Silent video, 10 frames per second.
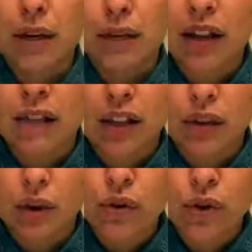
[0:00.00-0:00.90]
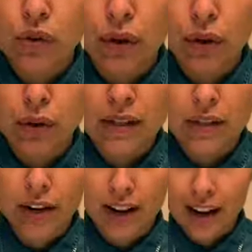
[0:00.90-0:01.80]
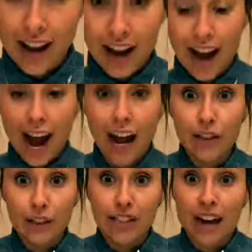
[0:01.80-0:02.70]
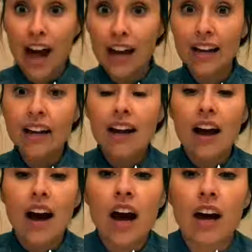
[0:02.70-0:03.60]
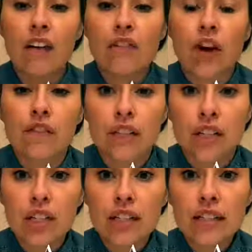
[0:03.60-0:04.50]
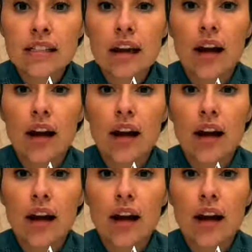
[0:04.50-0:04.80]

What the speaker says: I really feel like those two are the ones that are on either side of our finishes.